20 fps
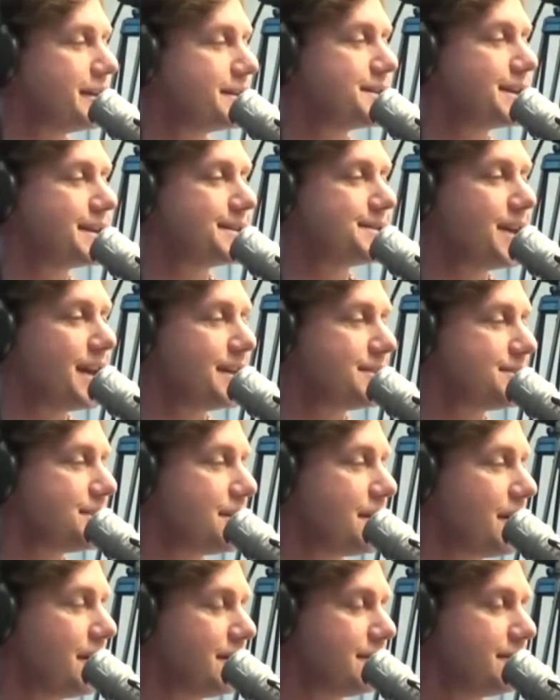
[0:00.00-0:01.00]
the success
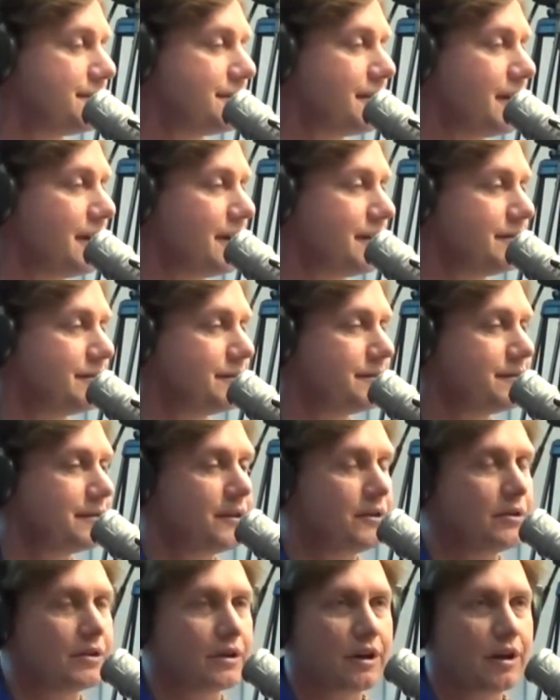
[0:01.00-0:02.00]
of
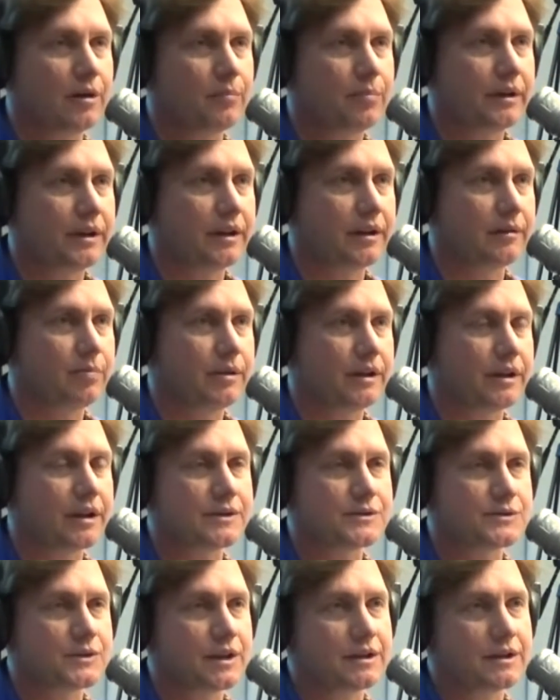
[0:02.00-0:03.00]
your company?
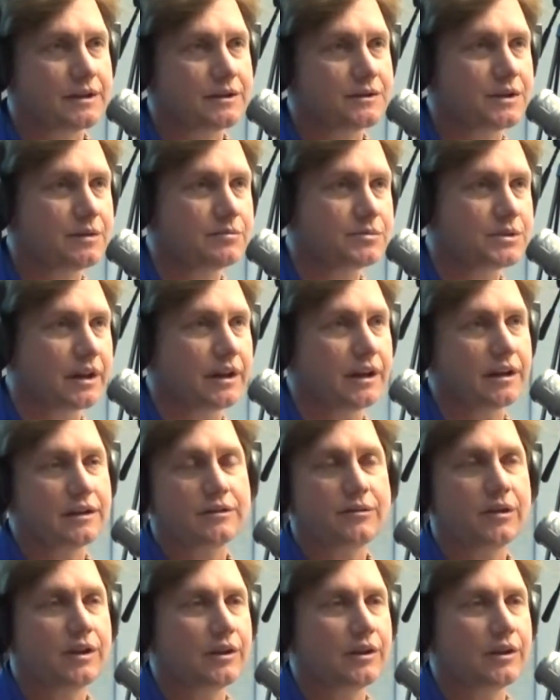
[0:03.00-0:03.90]
Because it seems like